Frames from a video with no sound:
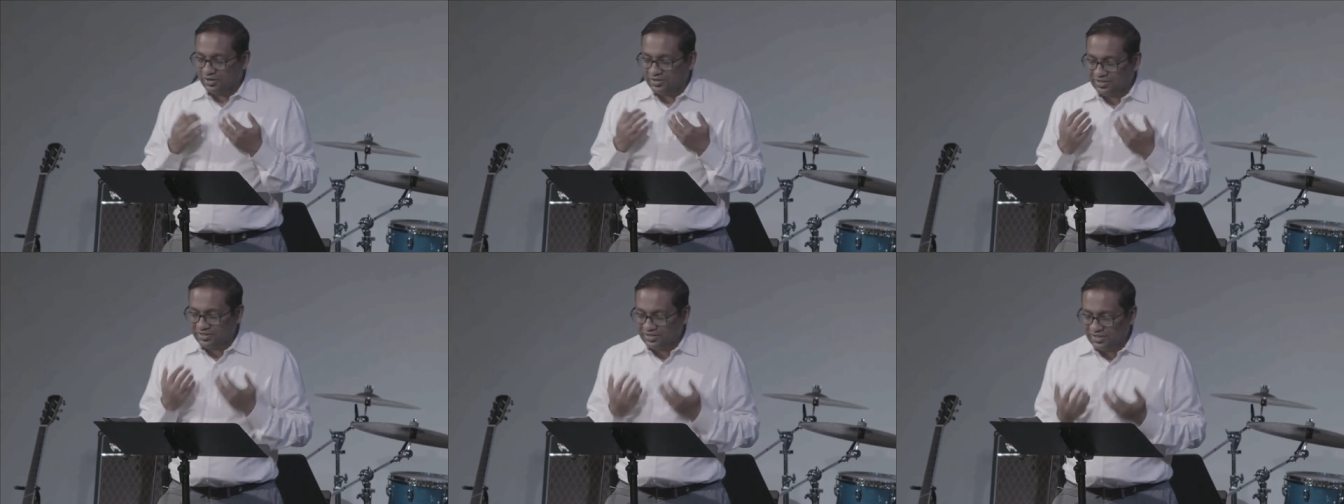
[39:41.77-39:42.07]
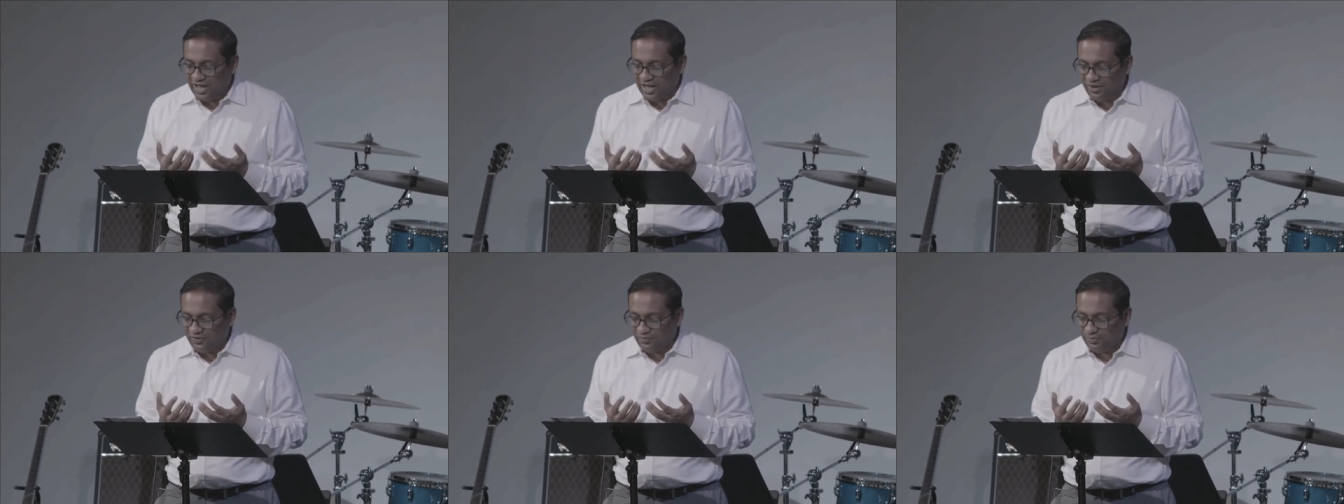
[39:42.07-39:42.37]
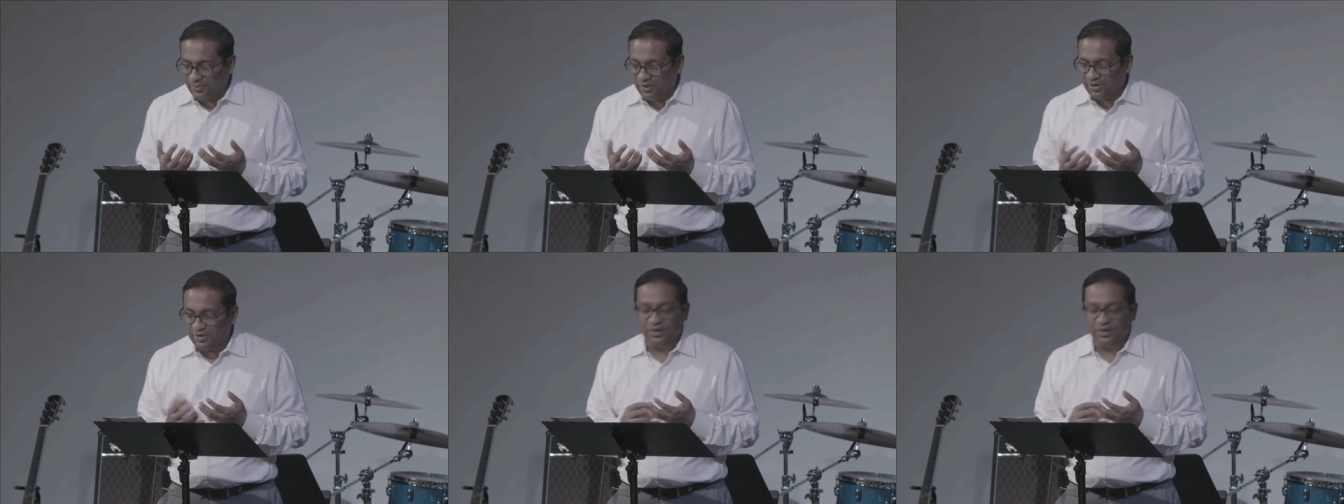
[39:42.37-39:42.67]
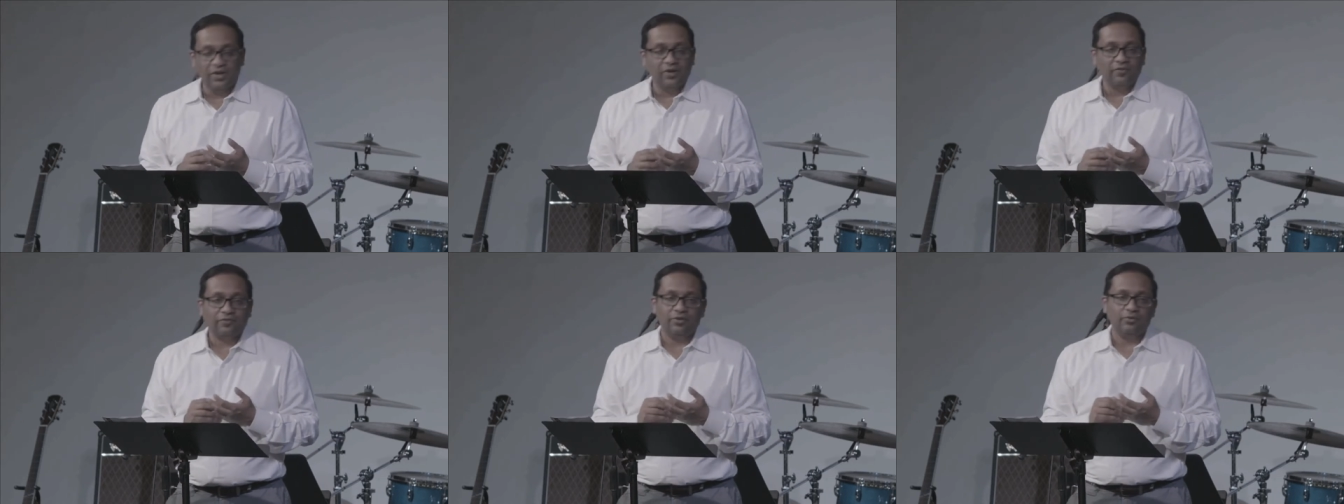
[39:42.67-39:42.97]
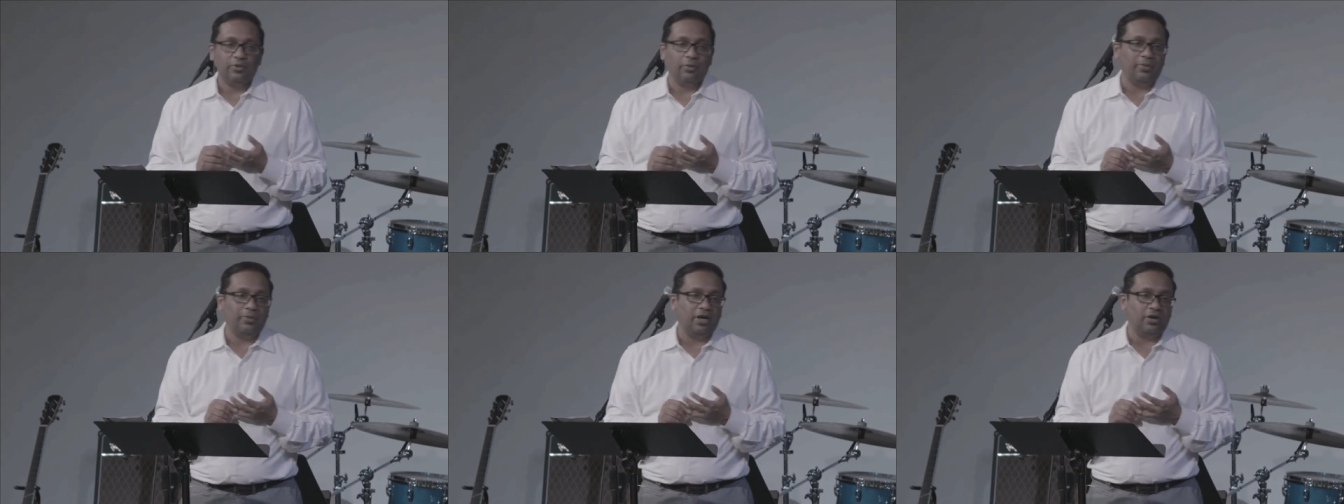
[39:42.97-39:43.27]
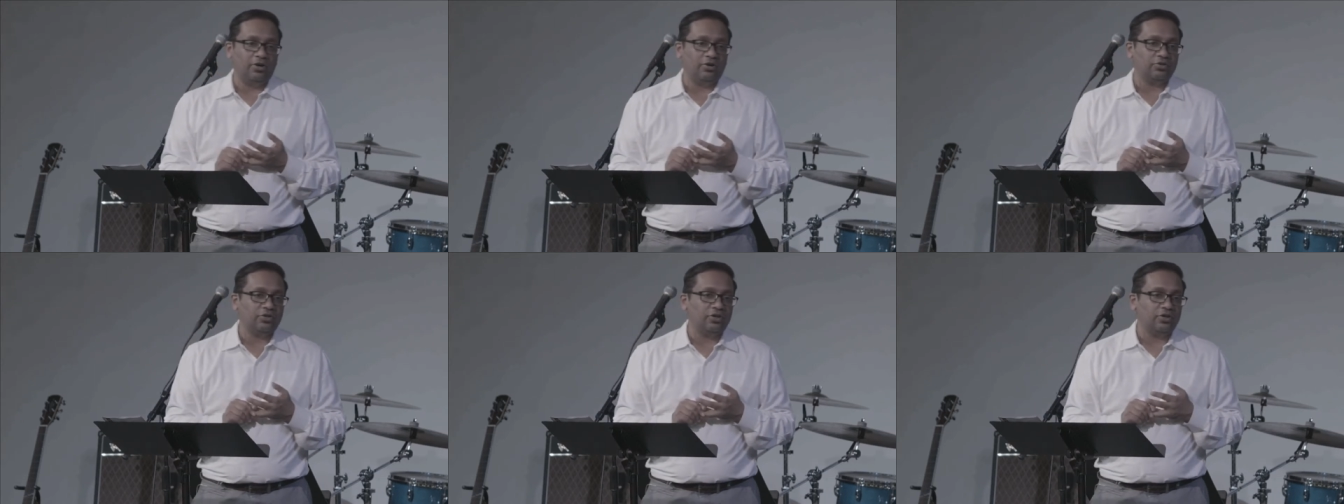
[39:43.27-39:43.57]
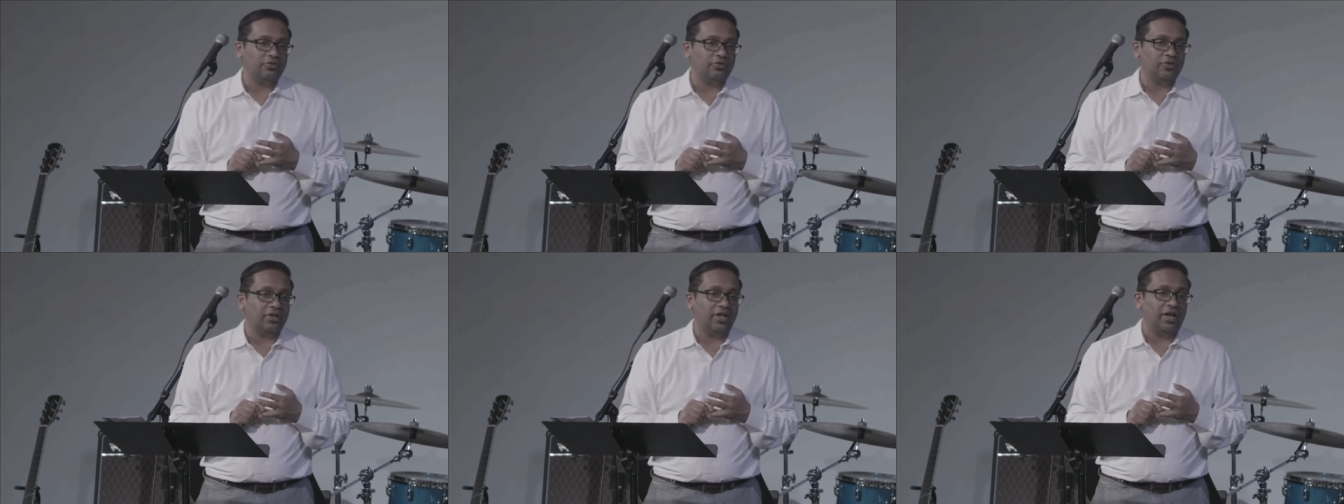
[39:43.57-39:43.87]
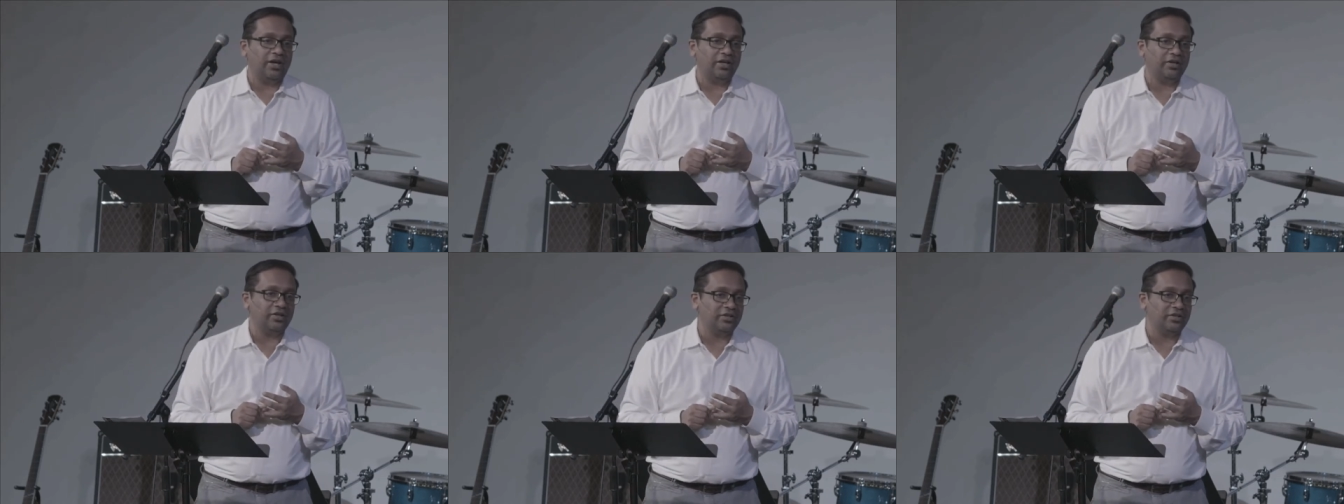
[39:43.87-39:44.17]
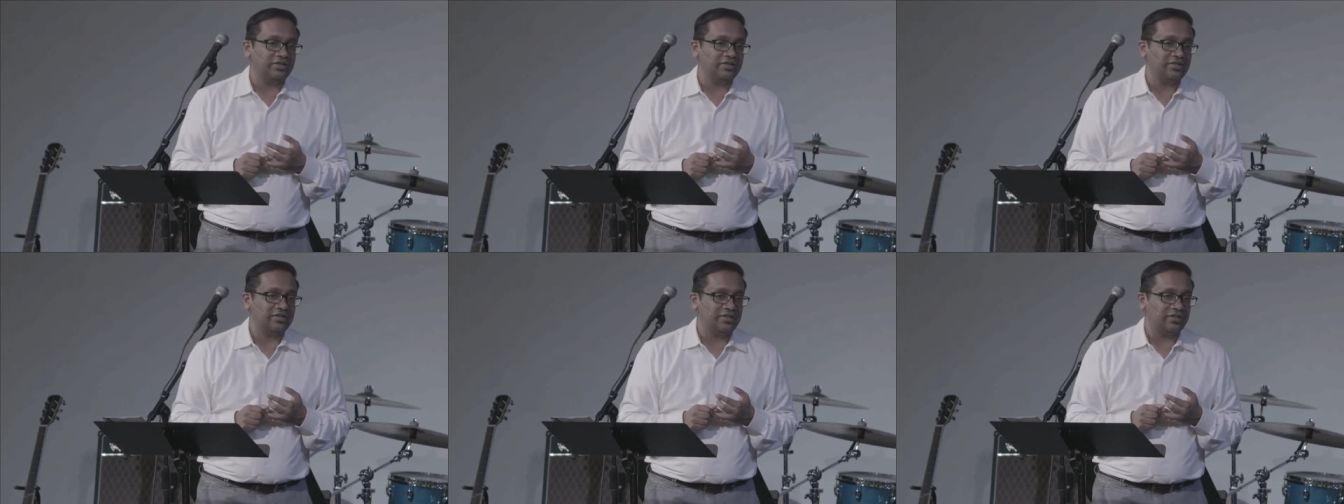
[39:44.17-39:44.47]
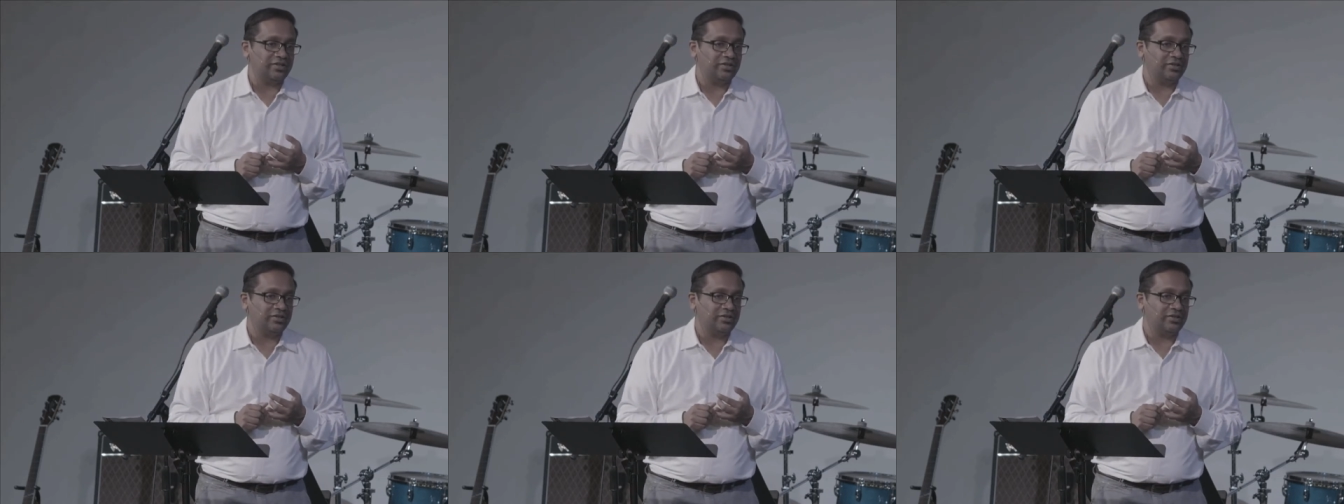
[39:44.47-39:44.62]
save me from the mouth of lions.